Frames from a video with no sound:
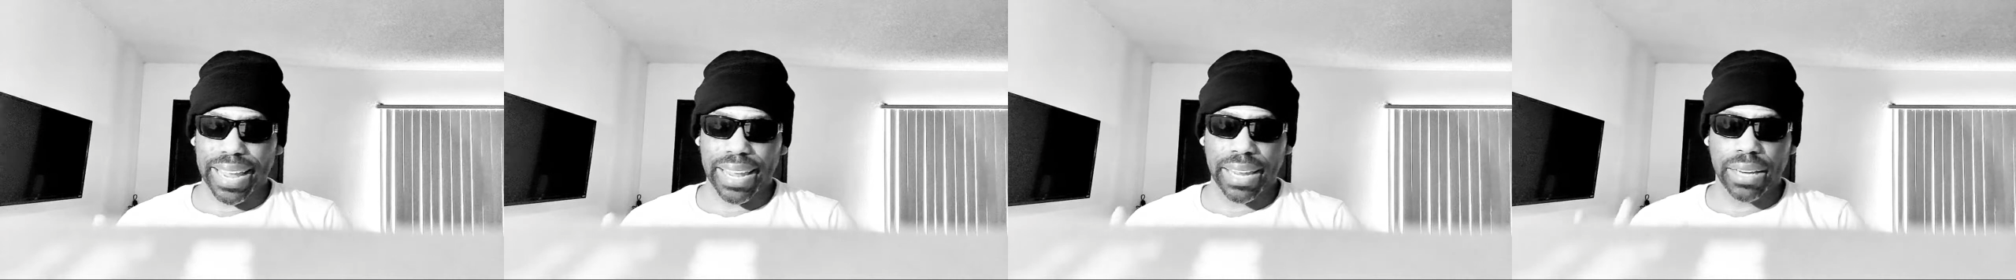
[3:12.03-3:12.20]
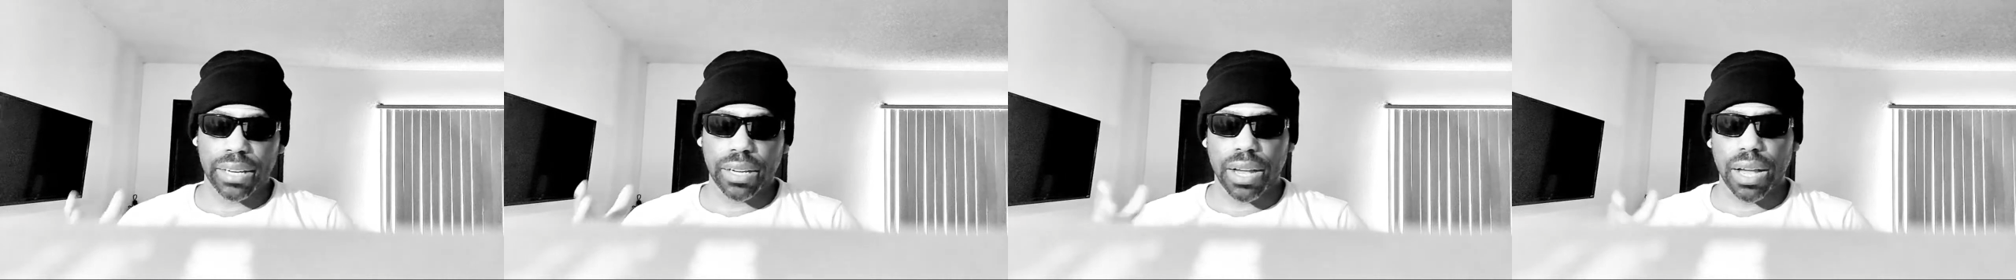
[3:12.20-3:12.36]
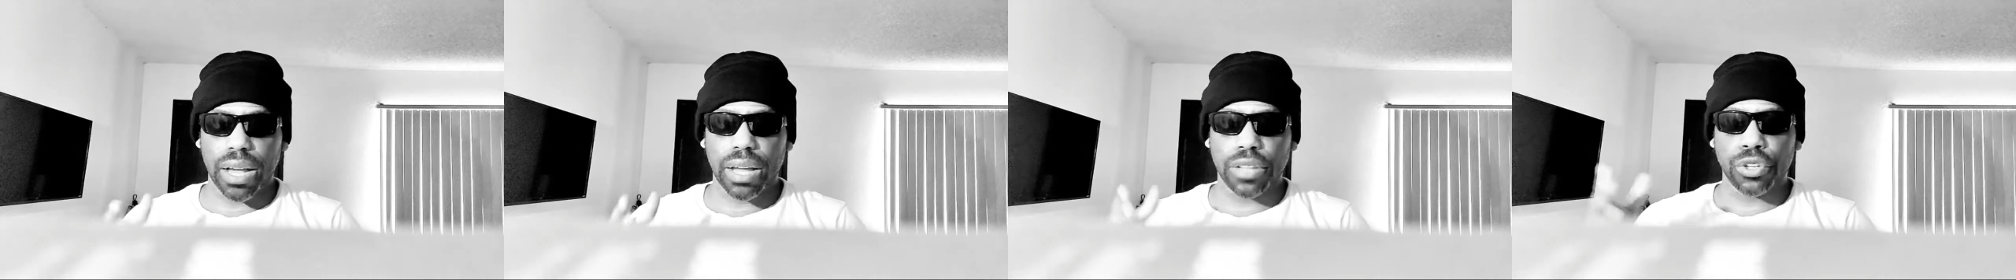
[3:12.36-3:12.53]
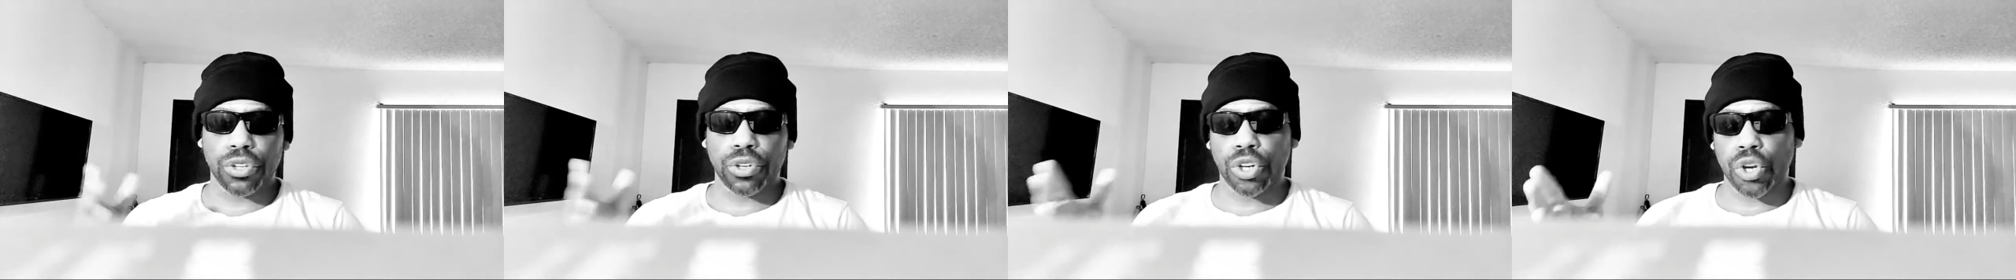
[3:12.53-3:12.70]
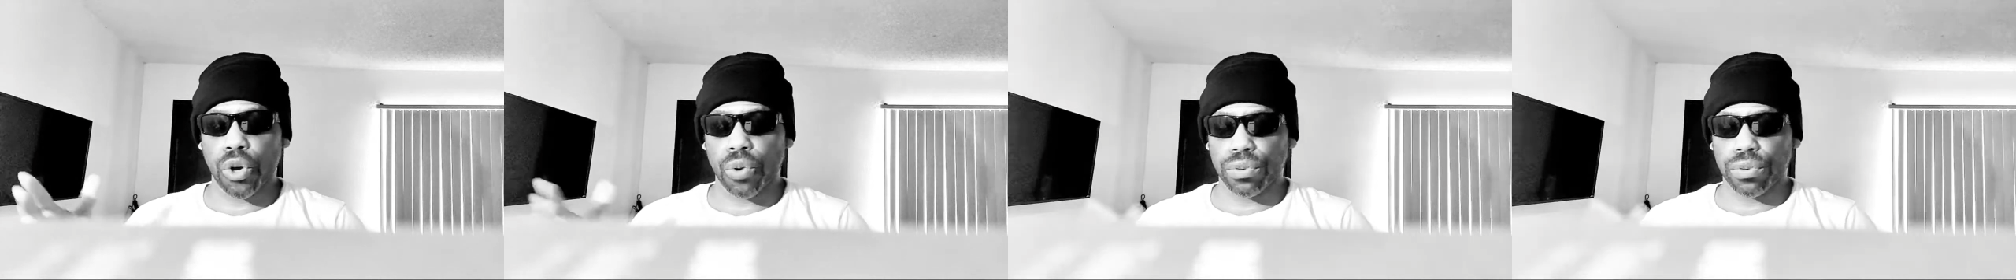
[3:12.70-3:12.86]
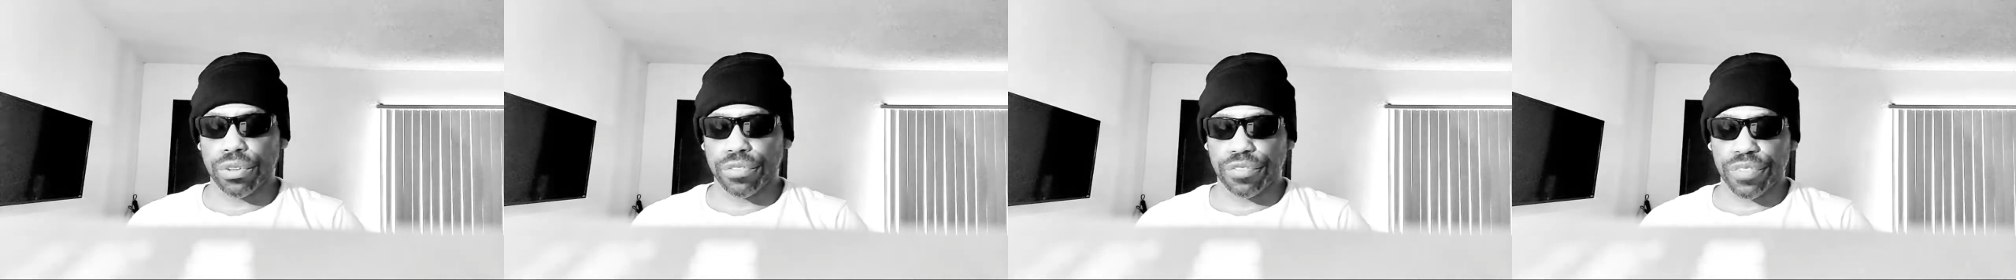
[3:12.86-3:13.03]
eight other
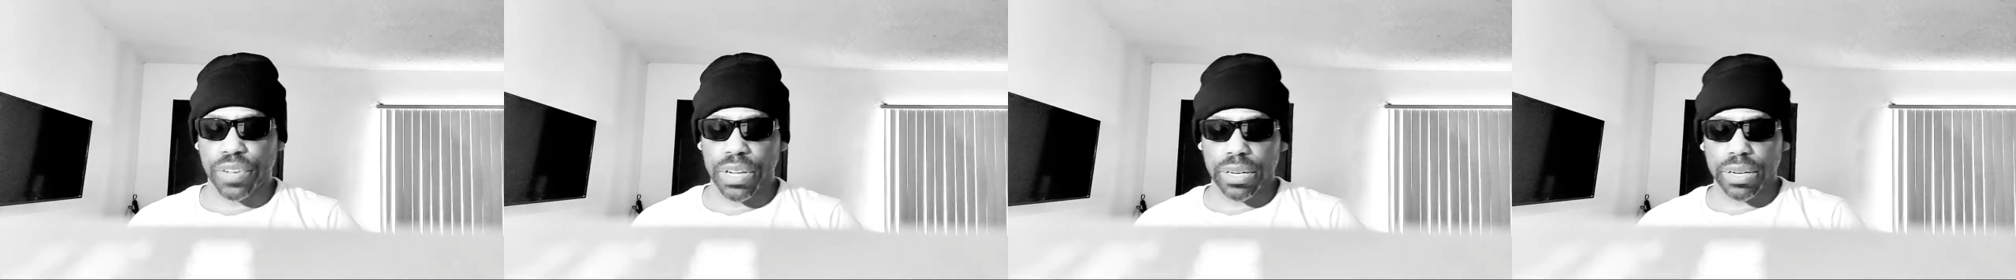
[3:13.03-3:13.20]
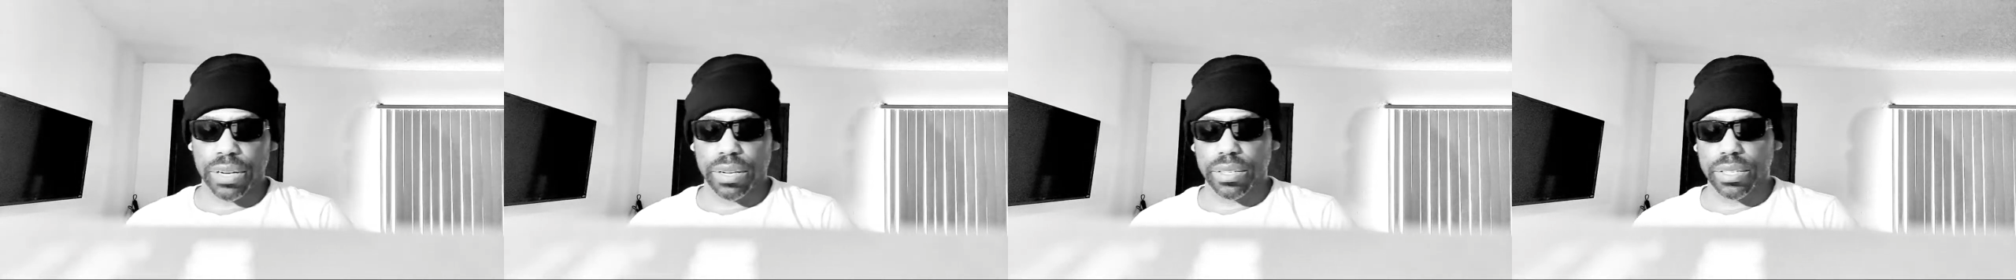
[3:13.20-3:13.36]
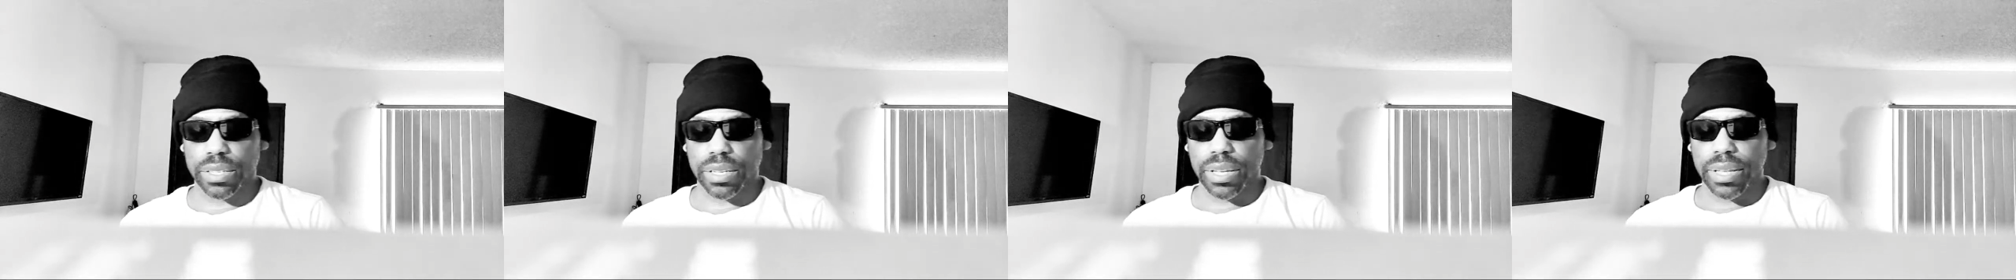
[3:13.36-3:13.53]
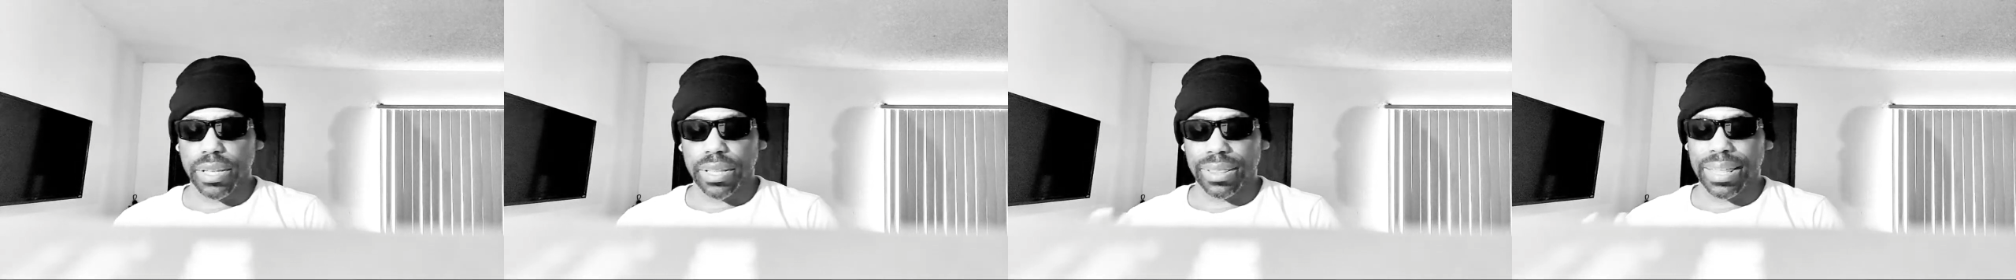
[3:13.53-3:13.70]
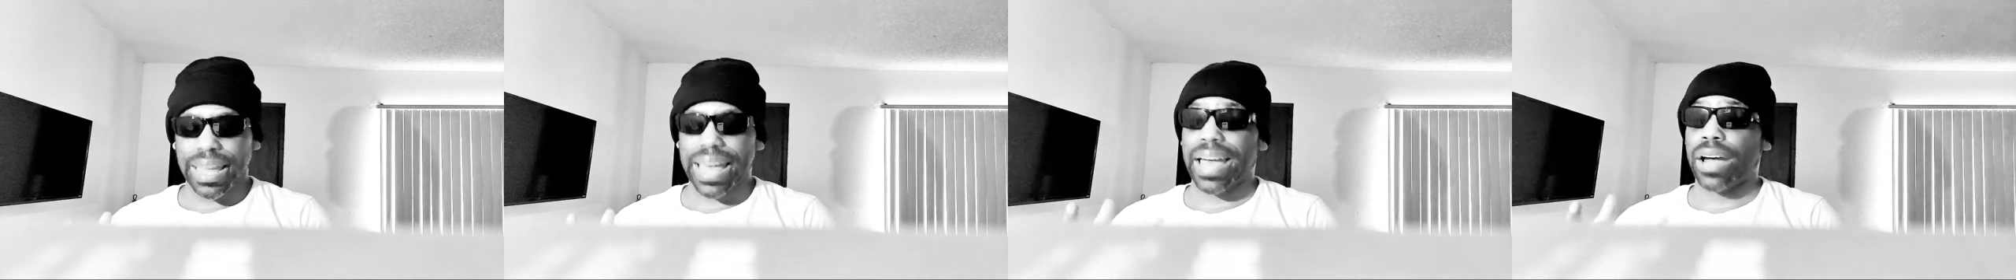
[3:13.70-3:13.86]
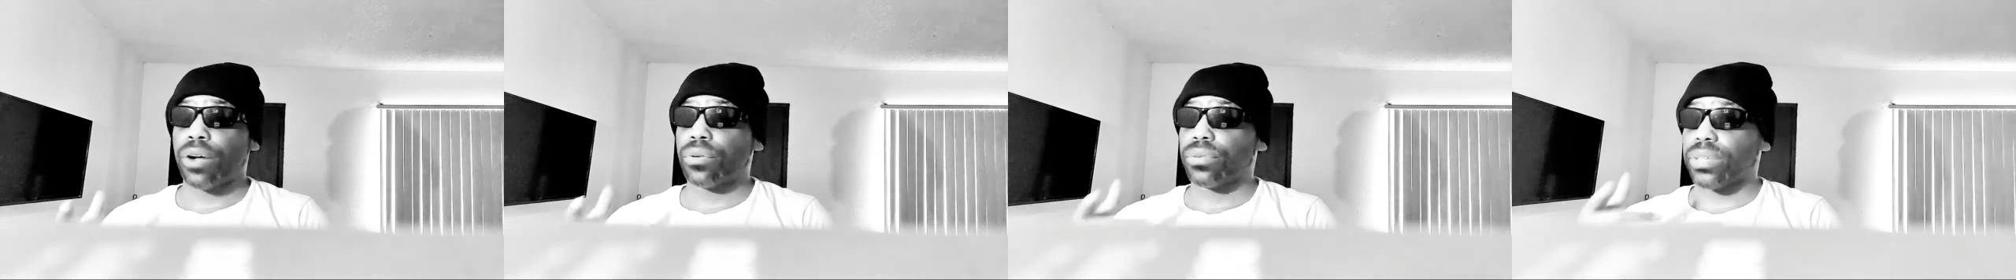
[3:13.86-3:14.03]
co-defendants,
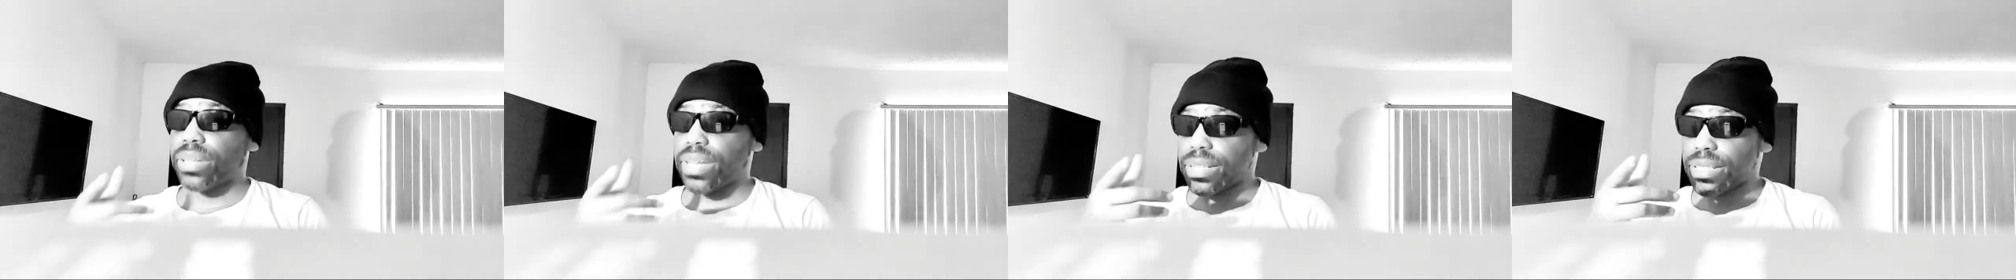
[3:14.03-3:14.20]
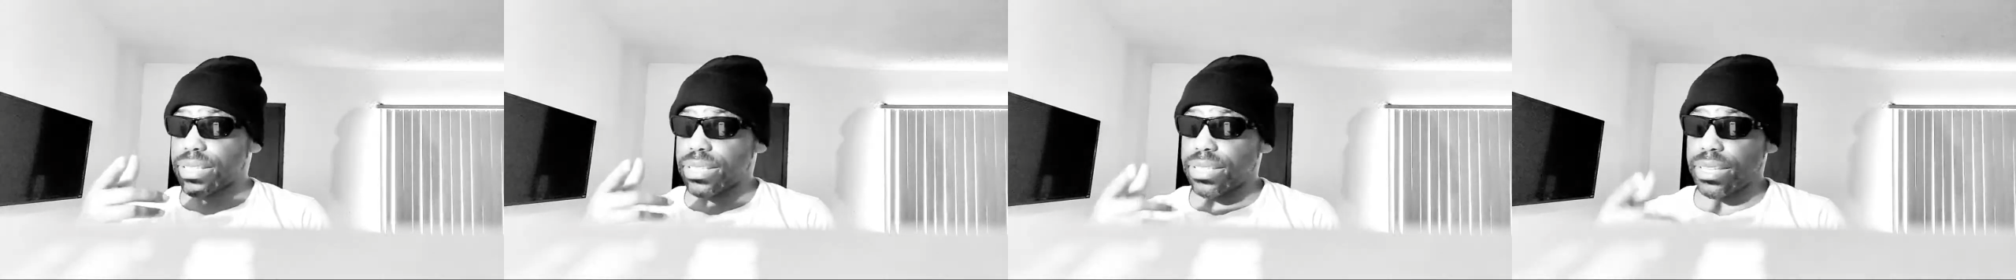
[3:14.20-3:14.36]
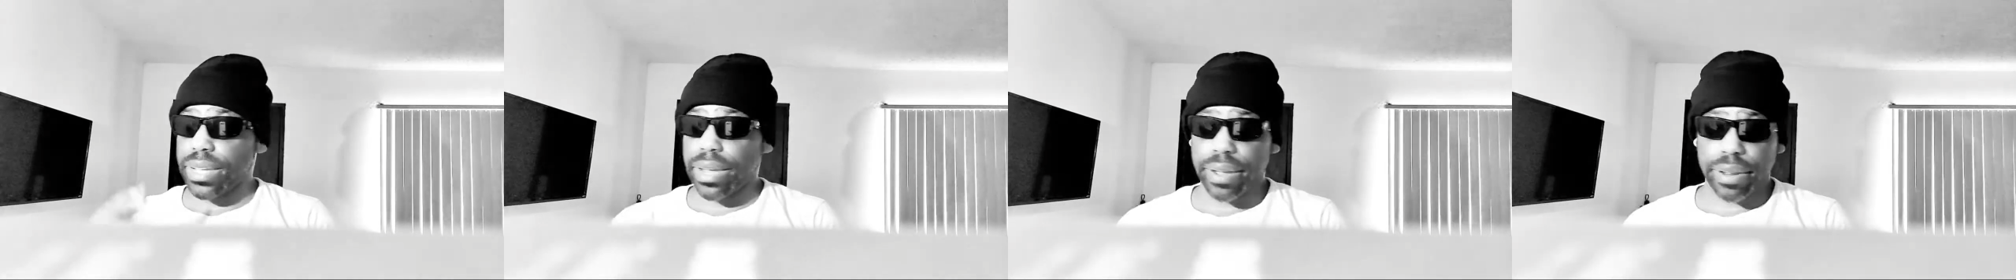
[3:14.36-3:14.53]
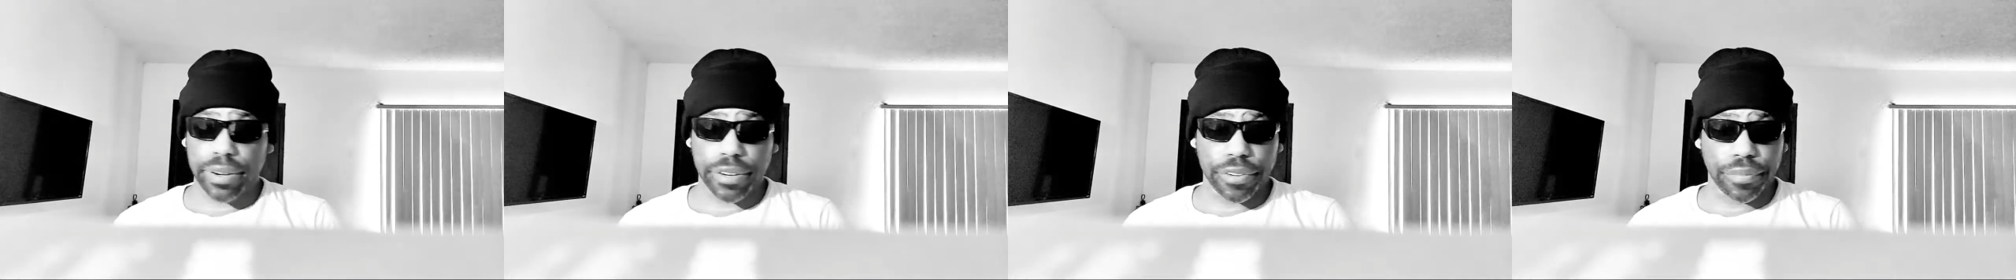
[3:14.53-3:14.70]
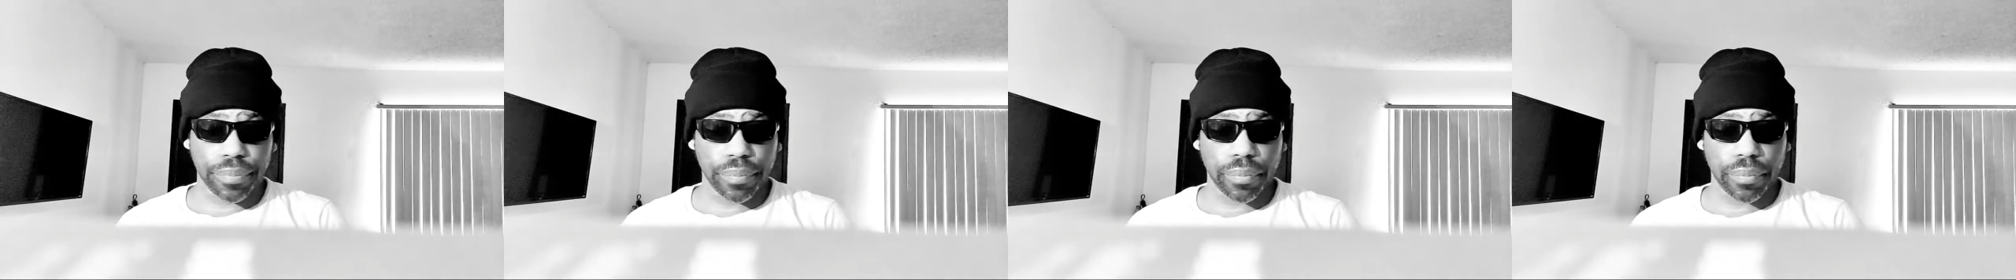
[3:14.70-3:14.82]
the outlet said.